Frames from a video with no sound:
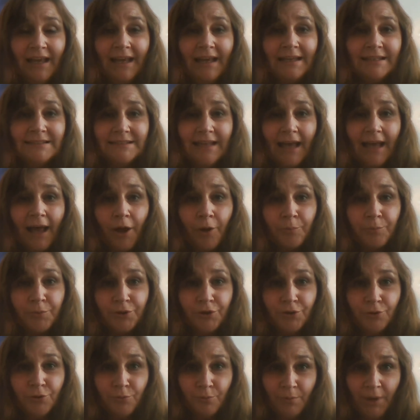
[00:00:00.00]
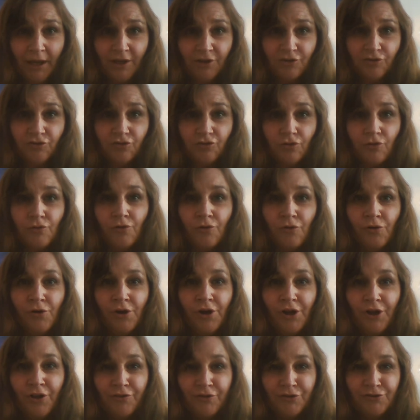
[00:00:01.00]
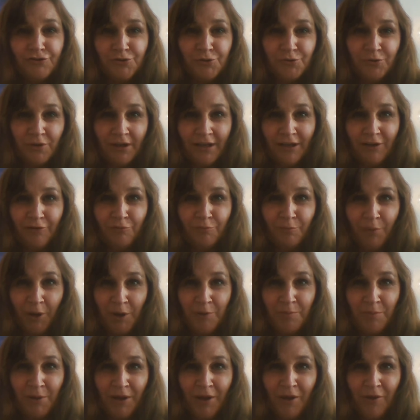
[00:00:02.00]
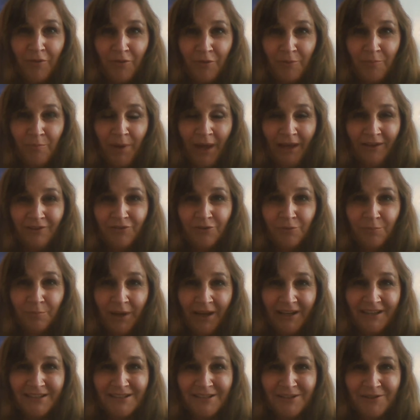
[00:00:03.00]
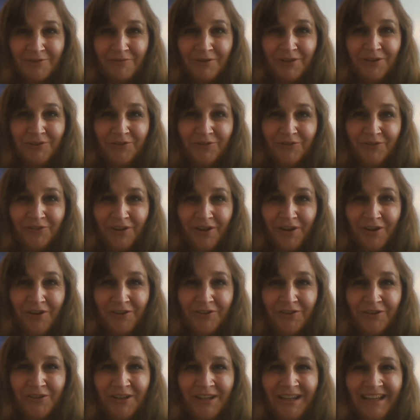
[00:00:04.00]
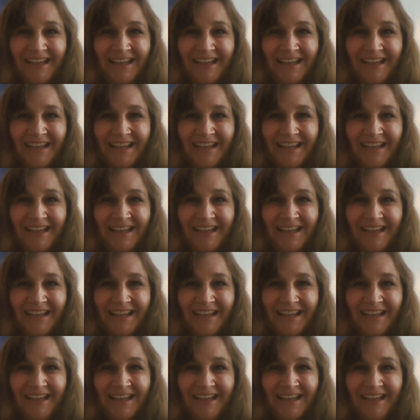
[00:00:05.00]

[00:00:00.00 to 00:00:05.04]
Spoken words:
is help you make sure that you can give baby the best bacterial start.